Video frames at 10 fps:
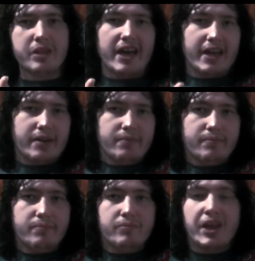that
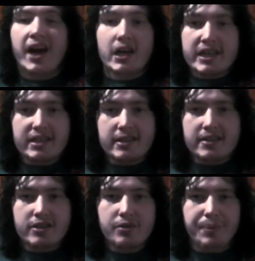the audience is
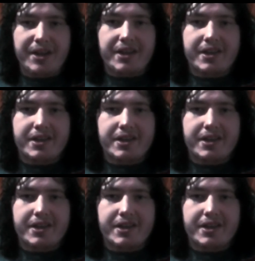stupid,